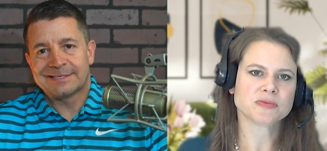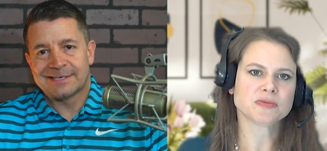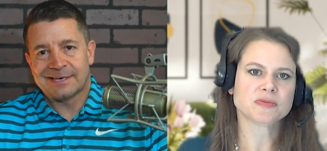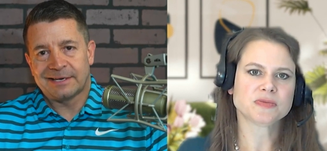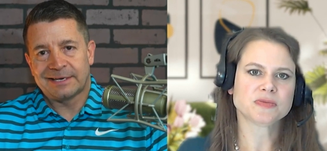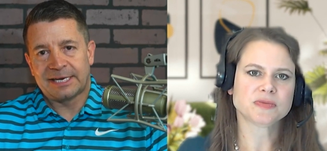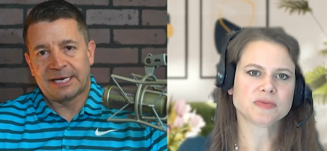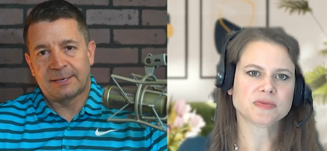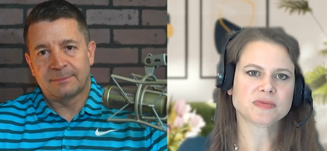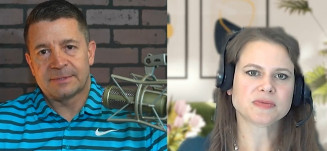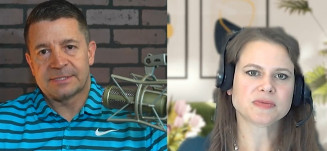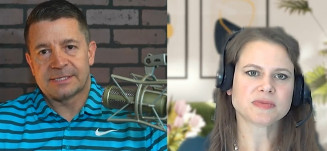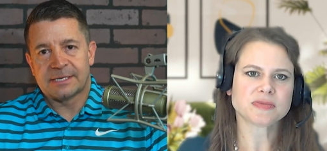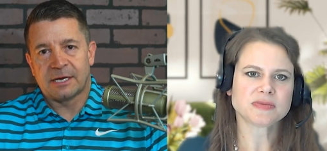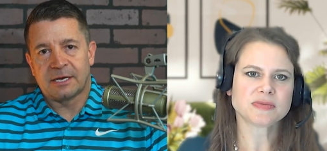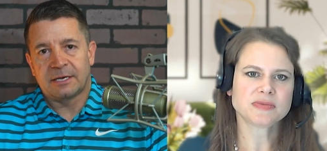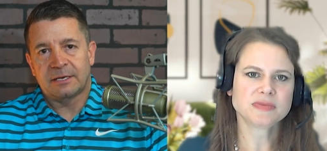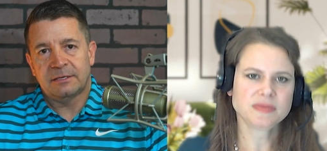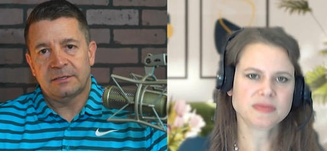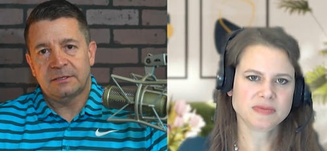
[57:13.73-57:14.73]
Speaker 1: on
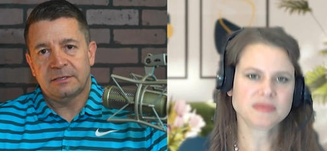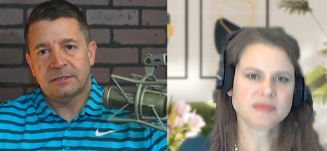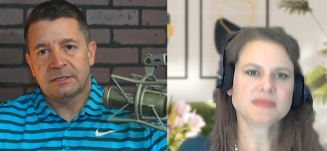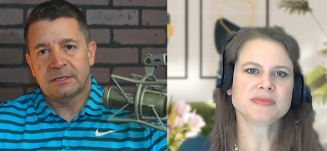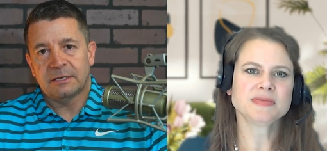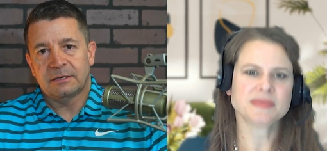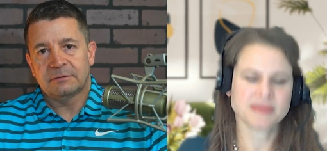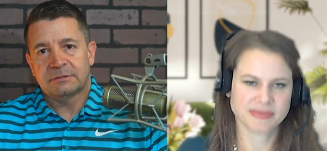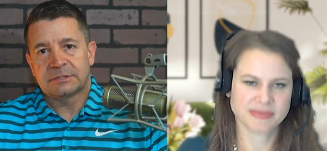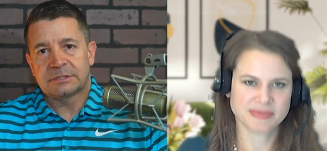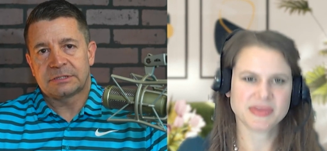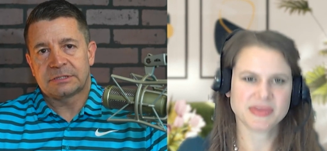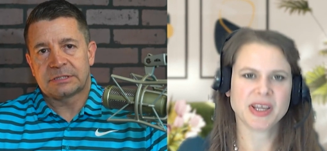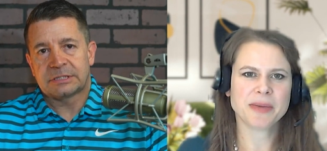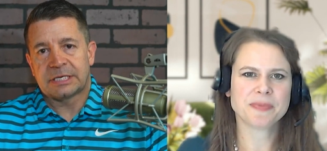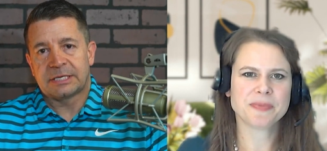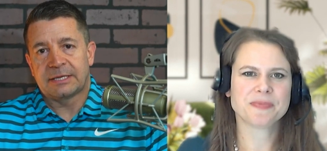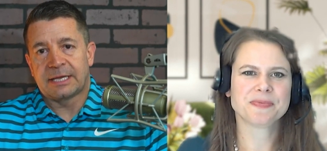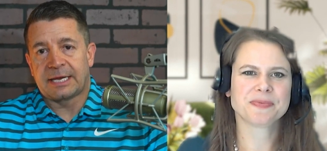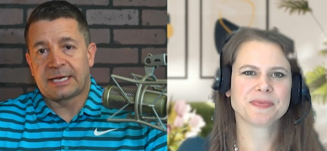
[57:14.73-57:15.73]
Amazon.
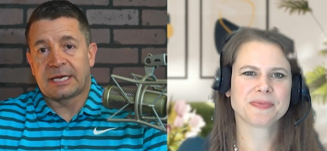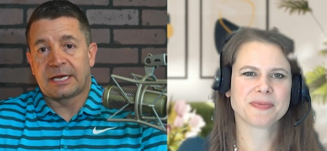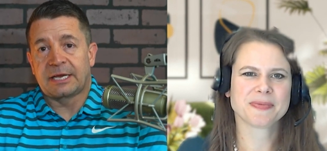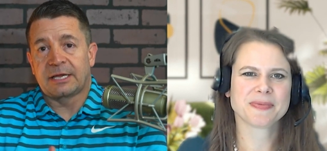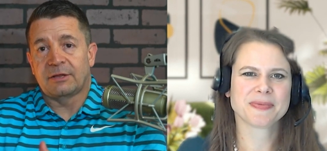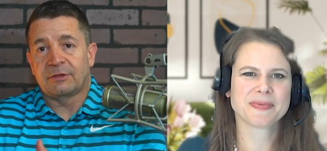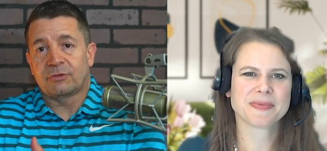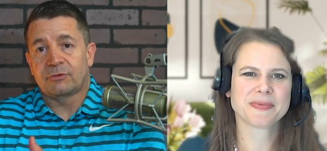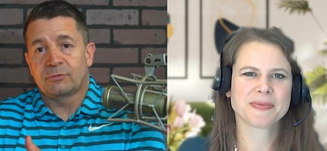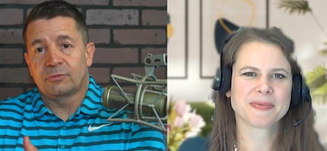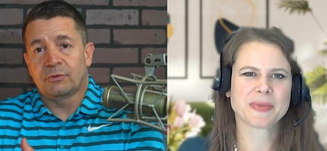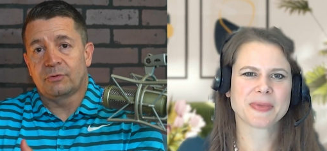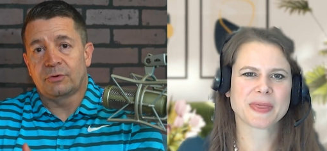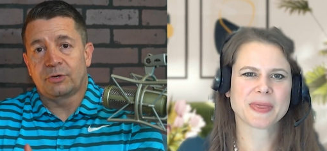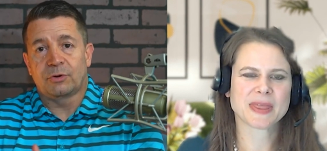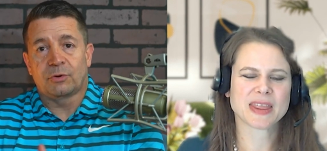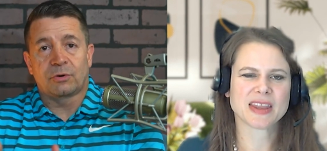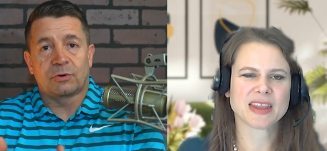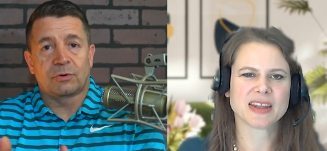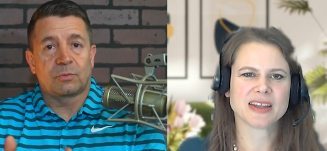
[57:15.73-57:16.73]
Yep. Can they get it through
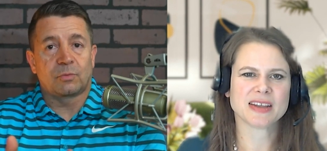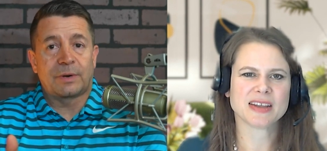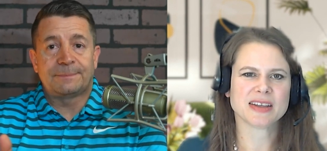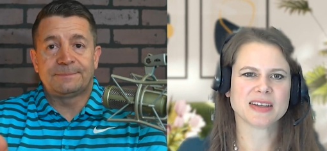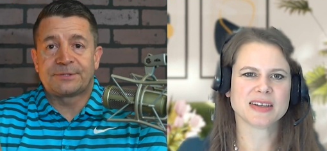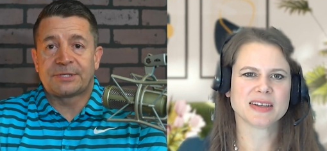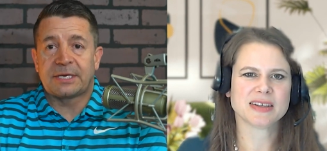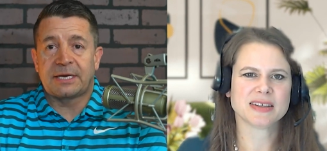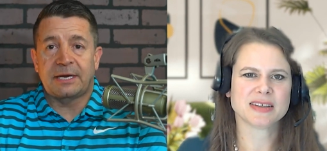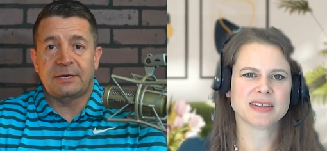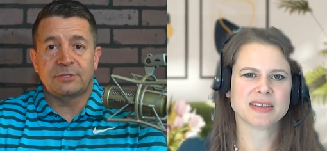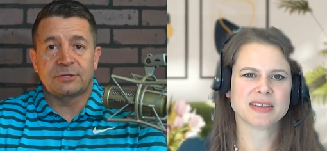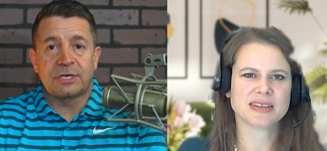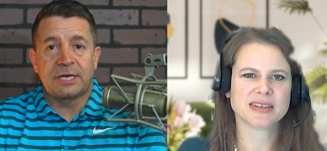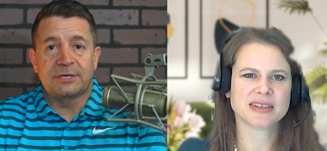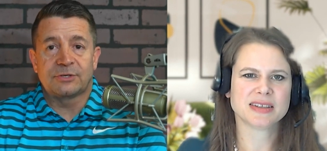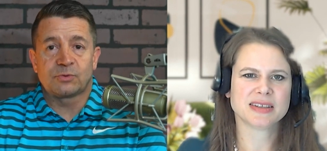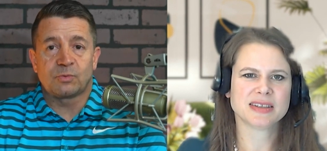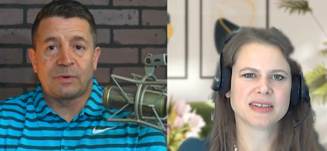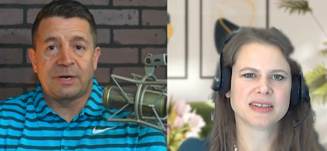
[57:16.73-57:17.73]
your website
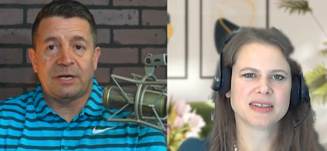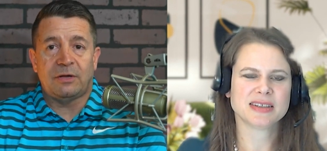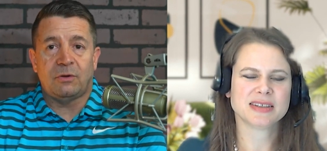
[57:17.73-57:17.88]
as well,